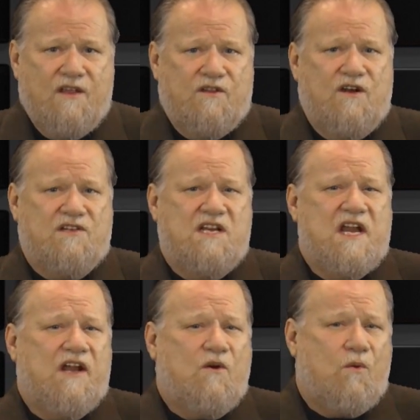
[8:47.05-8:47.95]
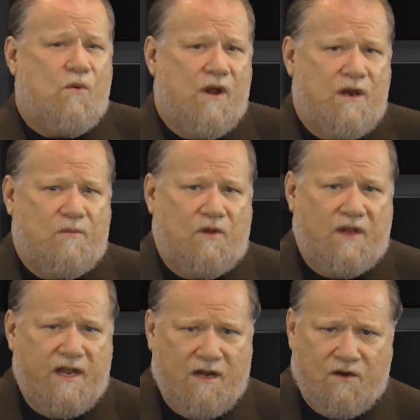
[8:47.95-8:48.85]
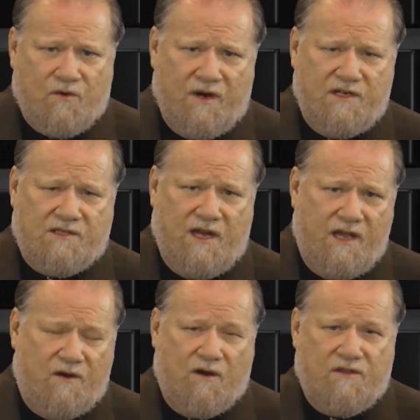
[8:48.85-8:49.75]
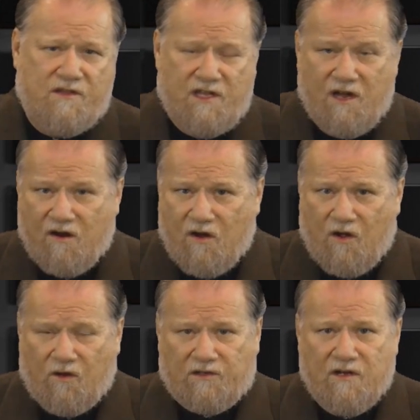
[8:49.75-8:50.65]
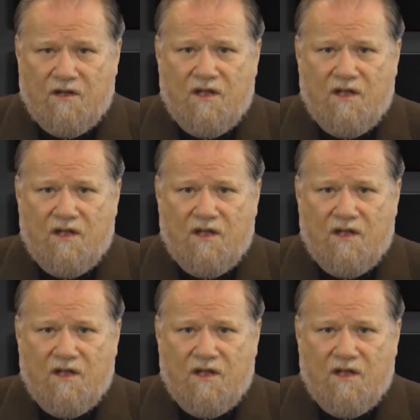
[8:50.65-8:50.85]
There's an incredible increase in the occult.